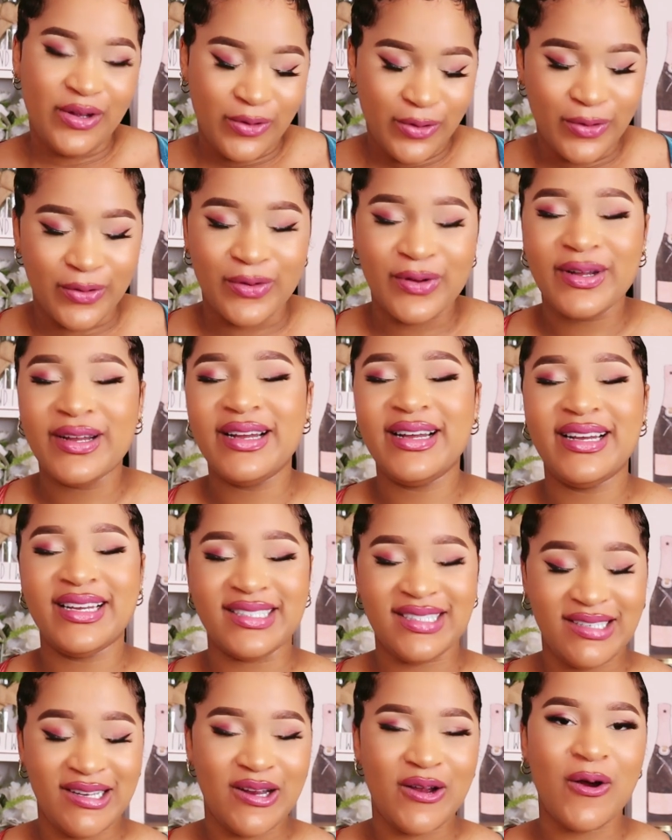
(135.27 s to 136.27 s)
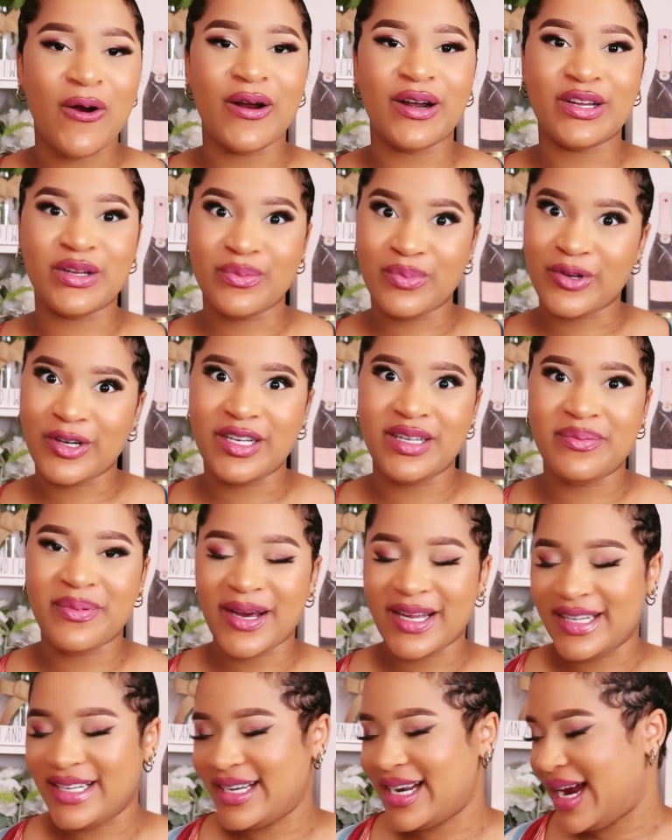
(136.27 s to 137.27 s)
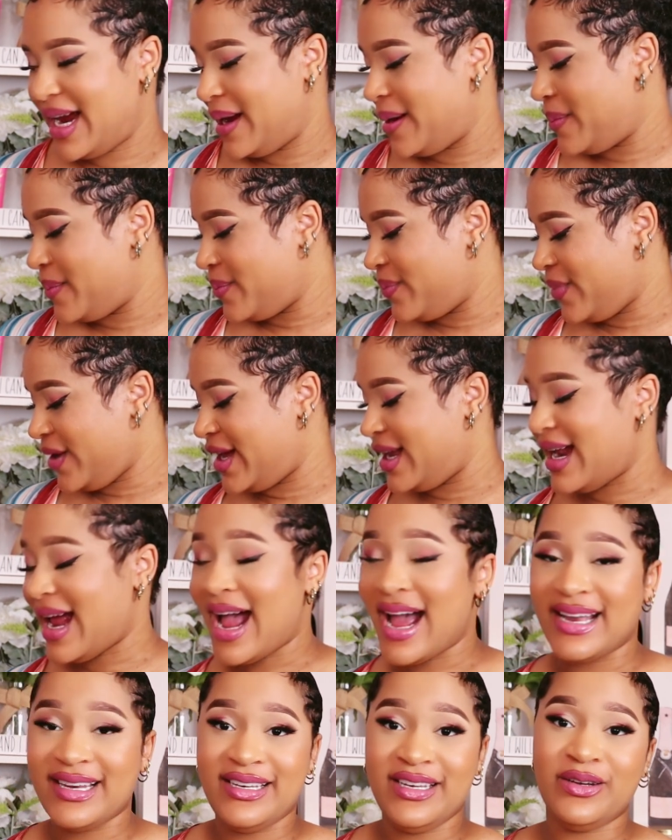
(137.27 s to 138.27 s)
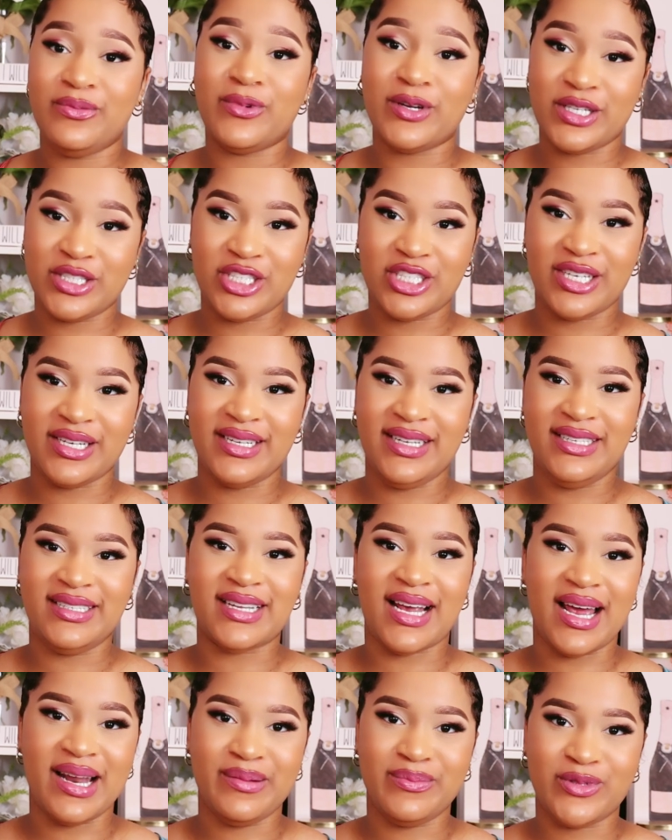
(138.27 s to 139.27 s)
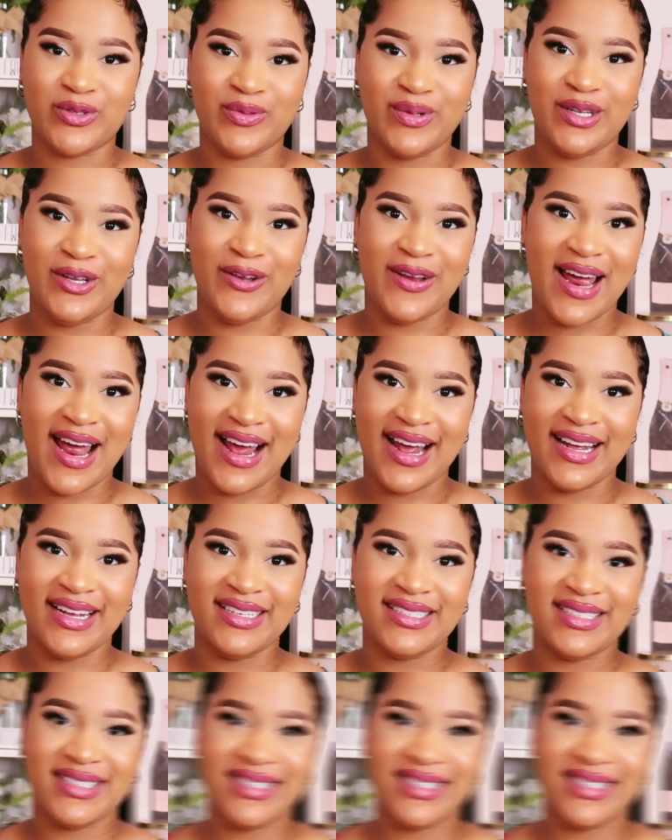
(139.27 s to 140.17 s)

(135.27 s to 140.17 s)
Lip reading: Ooh, it's getting harder to breathe by the day. But I did want to share these items with you guys.